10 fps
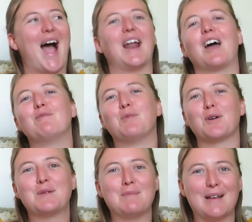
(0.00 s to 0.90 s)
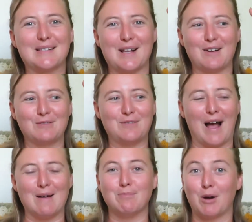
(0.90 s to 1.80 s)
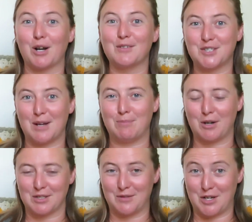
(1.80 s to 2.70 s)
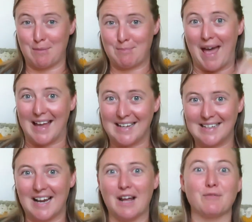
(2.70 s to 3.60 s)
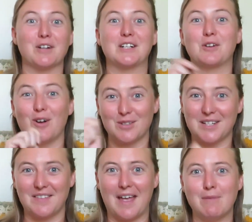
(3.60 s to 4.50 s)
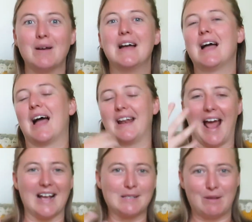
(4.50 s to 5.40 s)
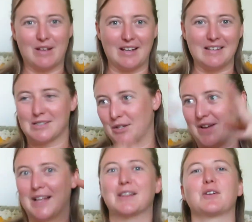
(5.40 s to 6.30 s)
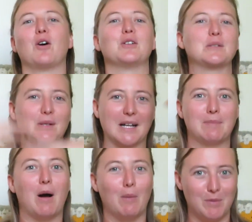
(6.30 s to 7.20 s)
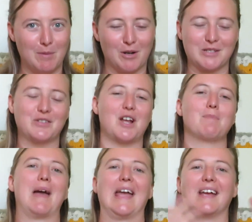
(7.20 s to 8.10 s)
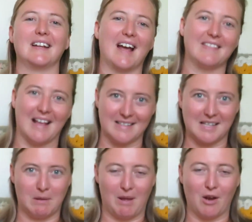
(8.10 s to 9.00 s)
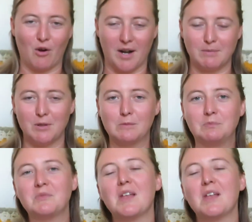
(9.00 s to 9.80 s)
and I've bought myself bottles of champagne, and I've written goals on them, and as we sort of hit the goals, we're going to pop the bottles of champagne, and that's going to be incredible.